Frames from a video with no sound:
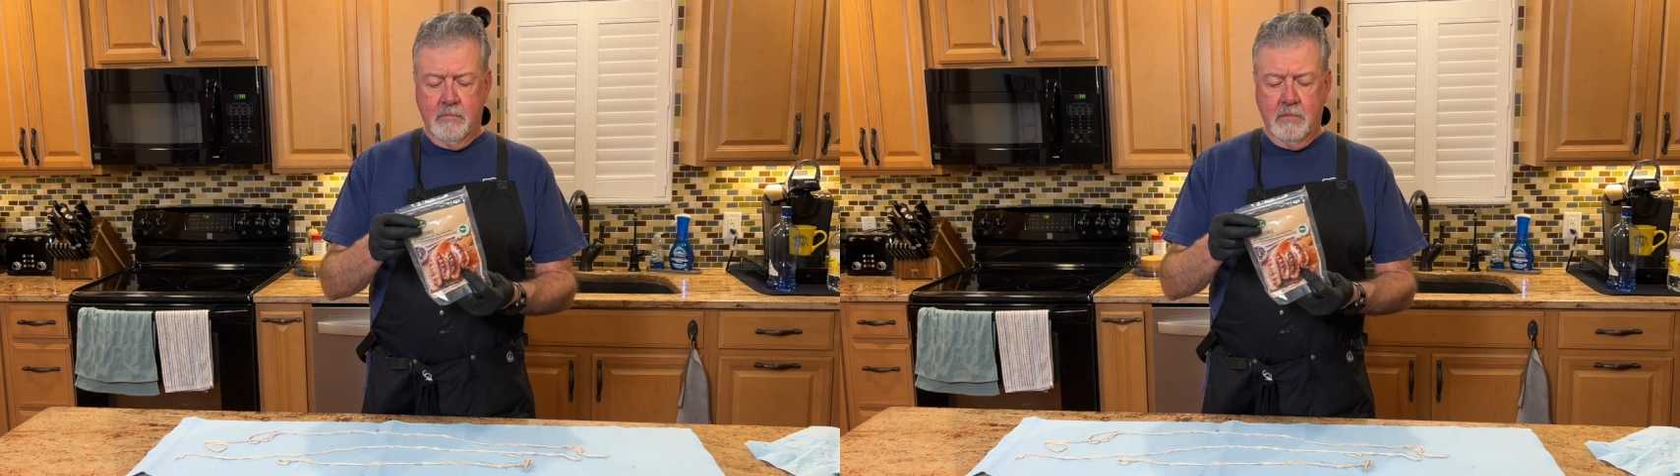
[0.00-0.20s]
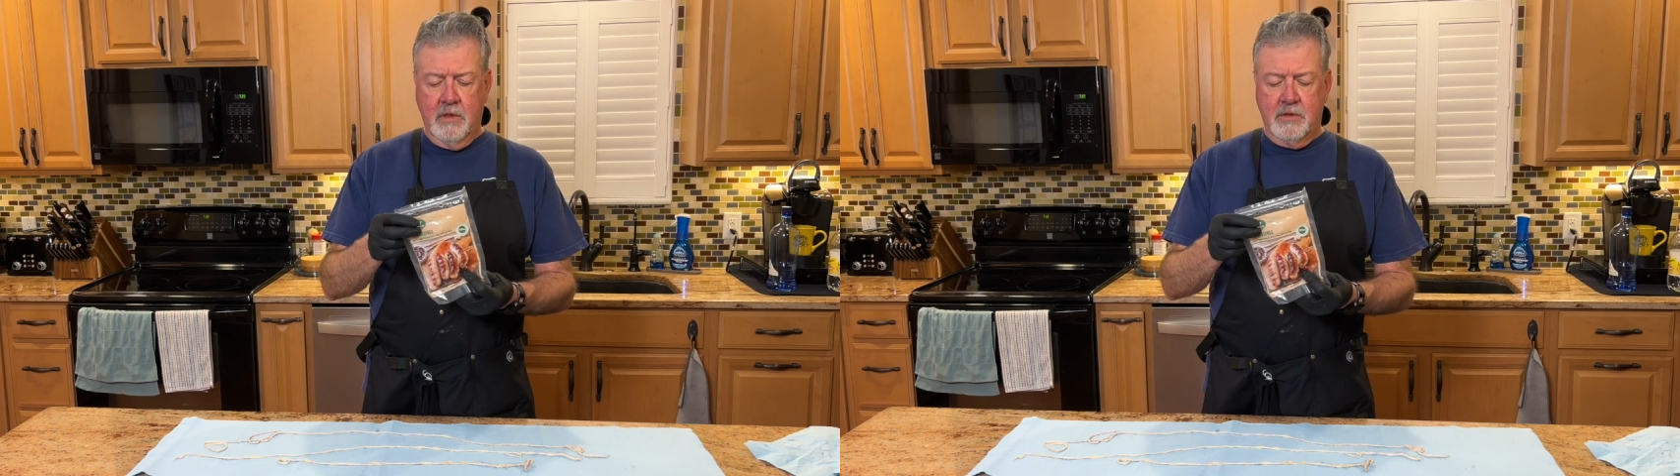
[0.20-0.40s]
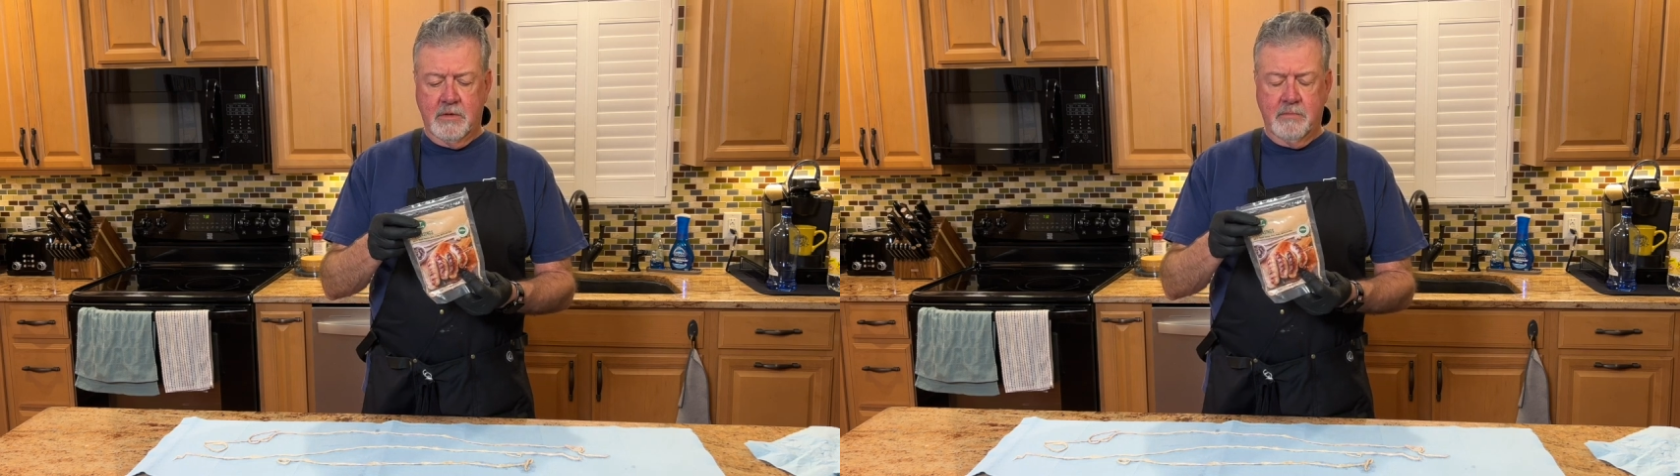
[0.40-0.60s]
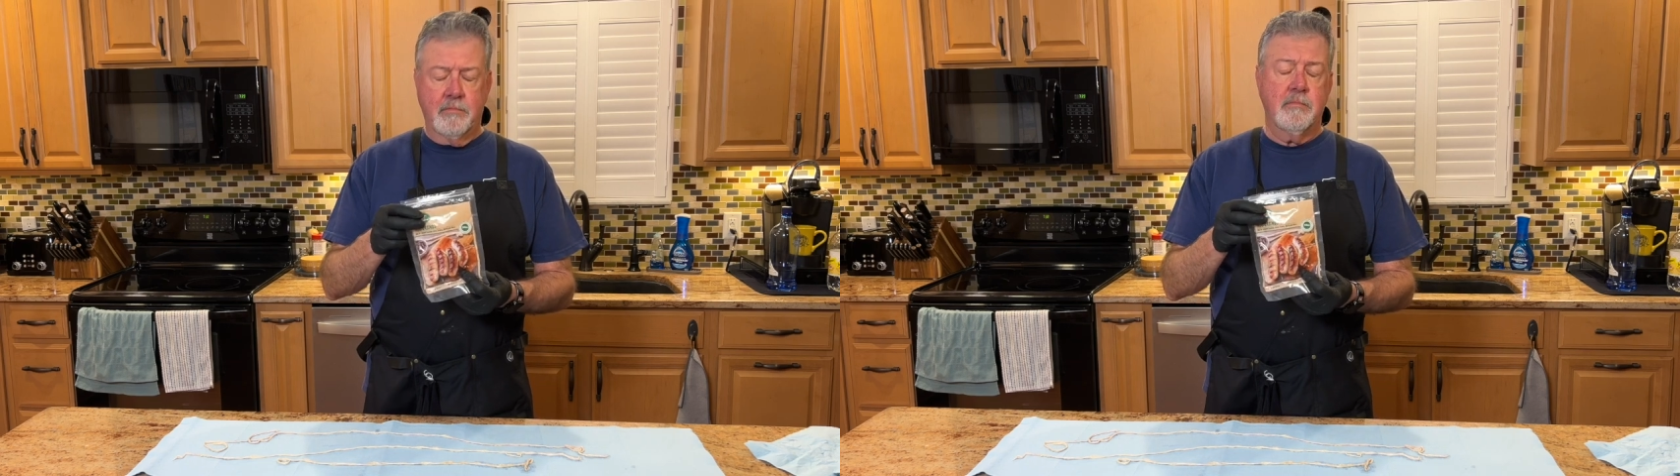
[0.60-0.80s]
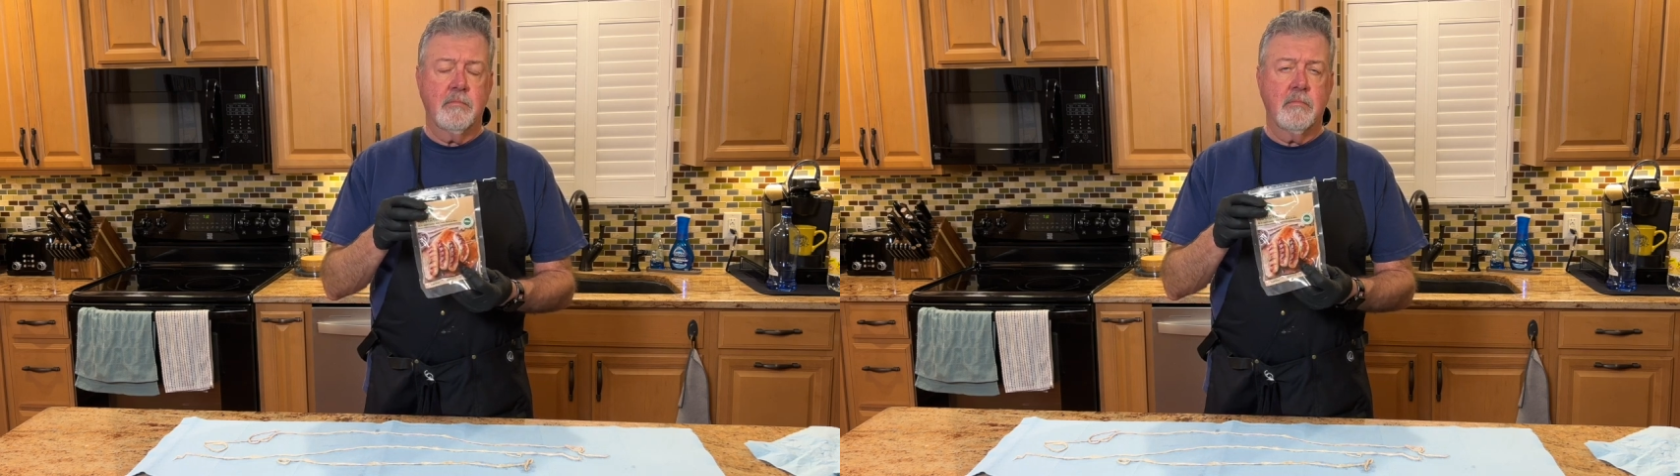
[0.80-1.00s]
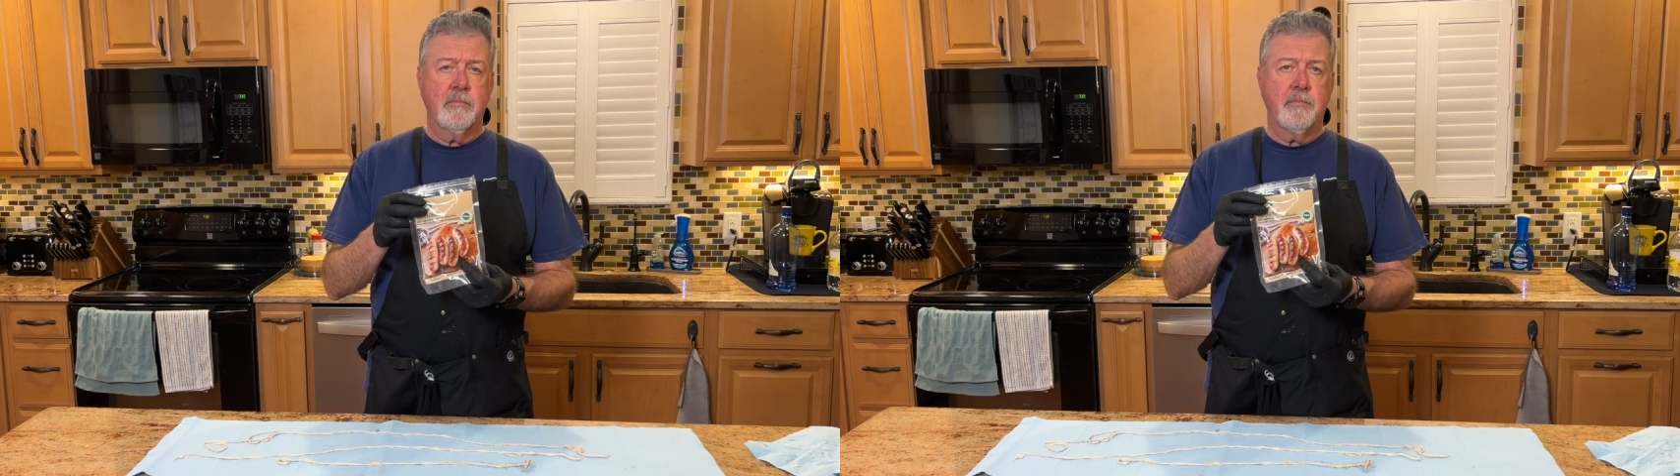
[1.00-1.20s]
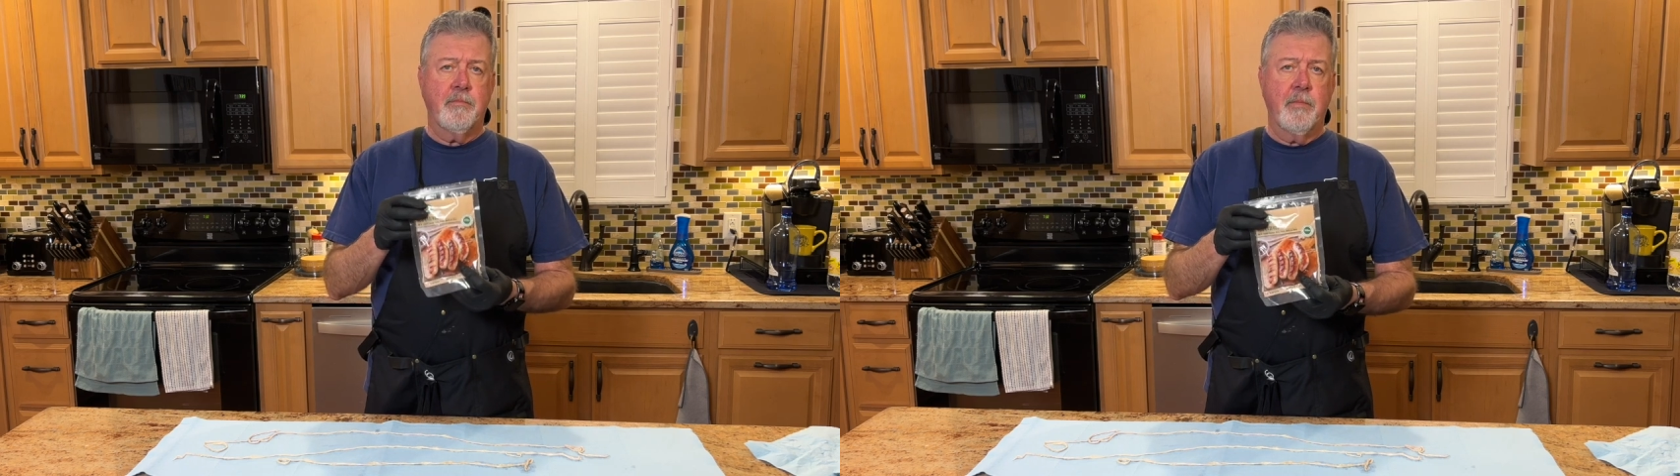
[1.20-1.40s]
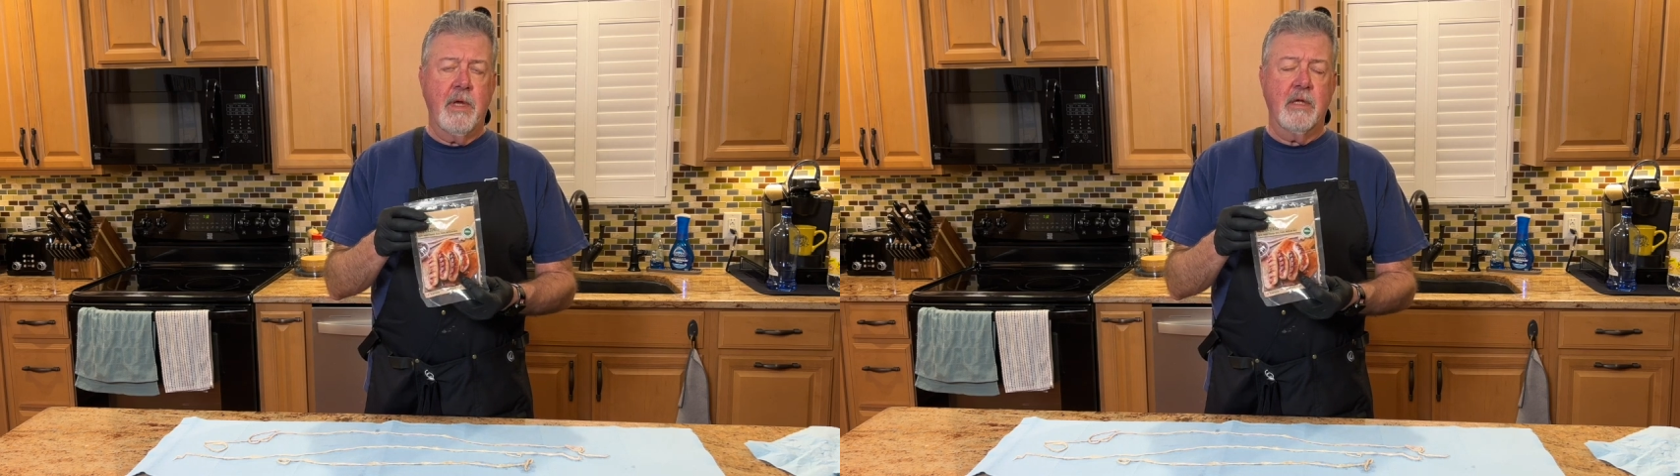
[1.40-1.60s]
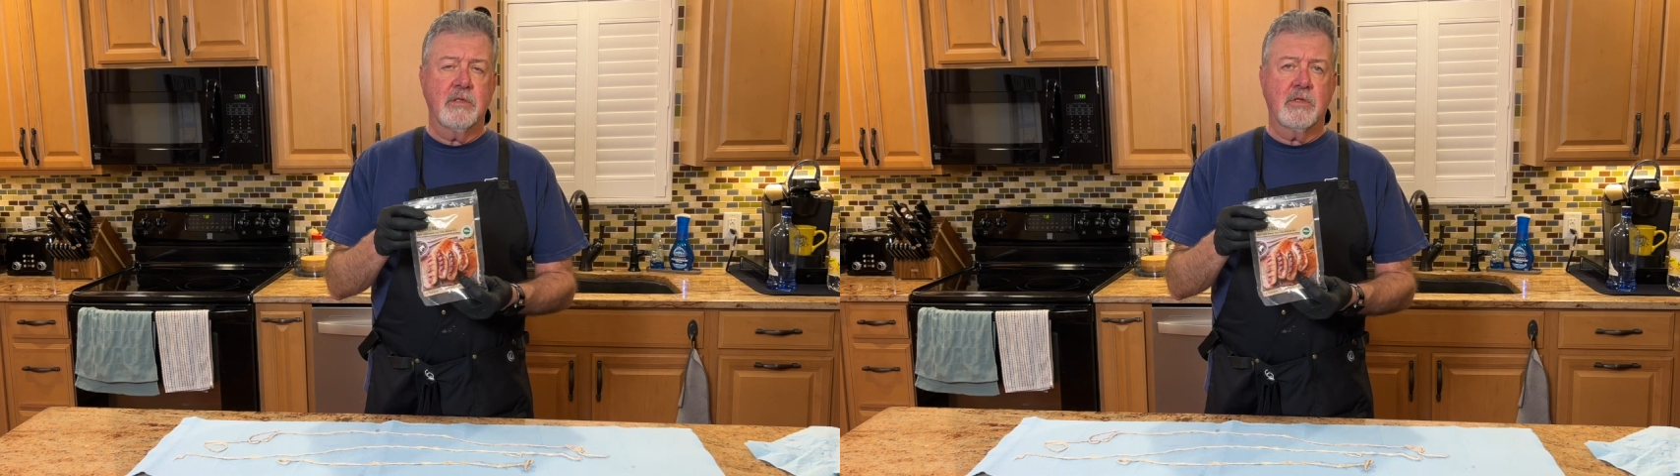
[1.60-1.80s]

It's in